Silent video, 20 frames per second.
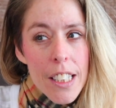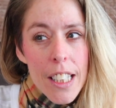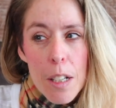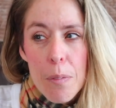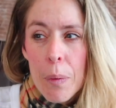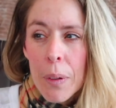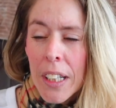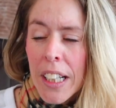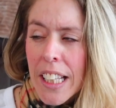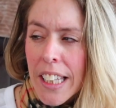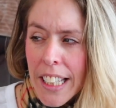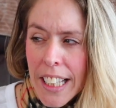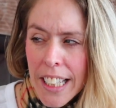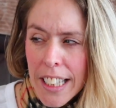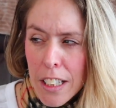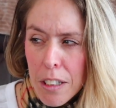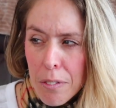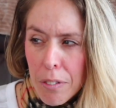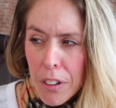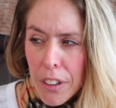Did I put anything in
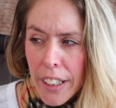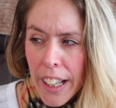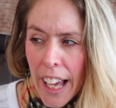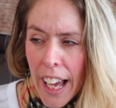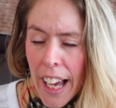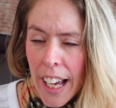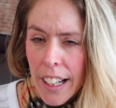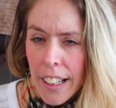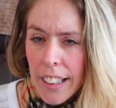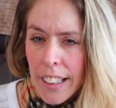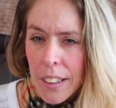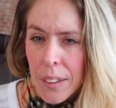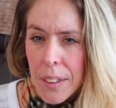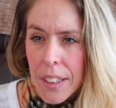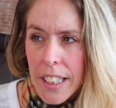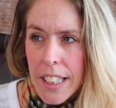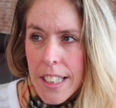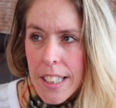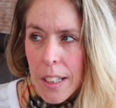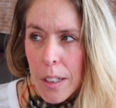there for her cat? I don't
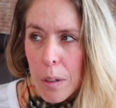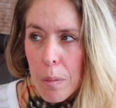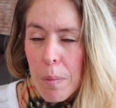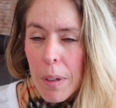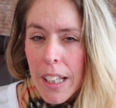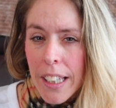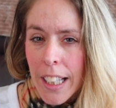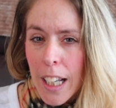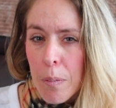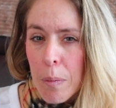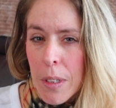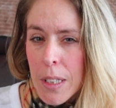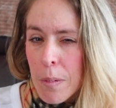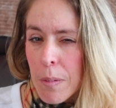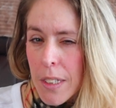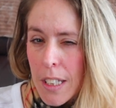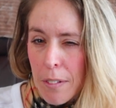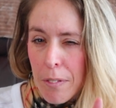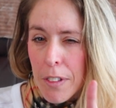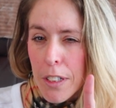think so. But I think I put some
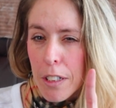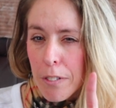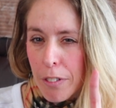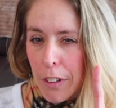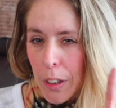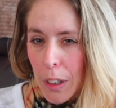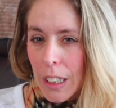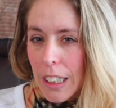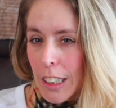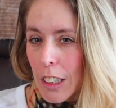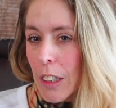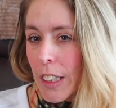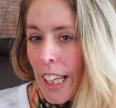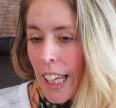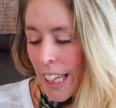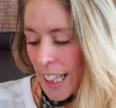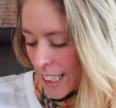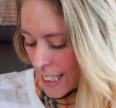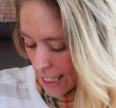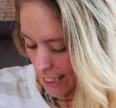stuff in there for her little
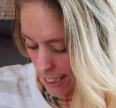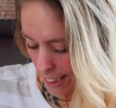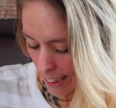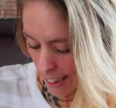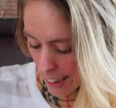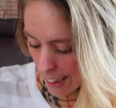kids.